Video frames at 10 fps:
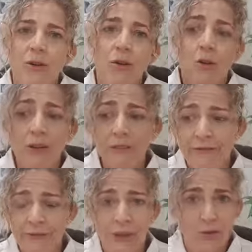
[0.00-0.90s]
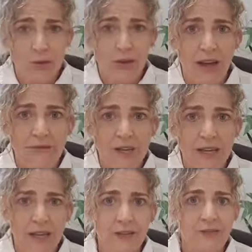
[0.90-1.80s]
or if you're driving
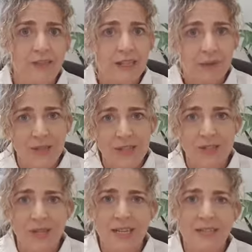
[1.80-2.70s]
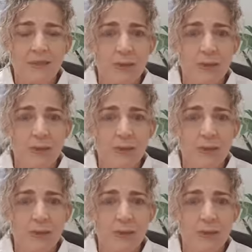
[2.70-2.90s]
and you're feeling a bit stressed,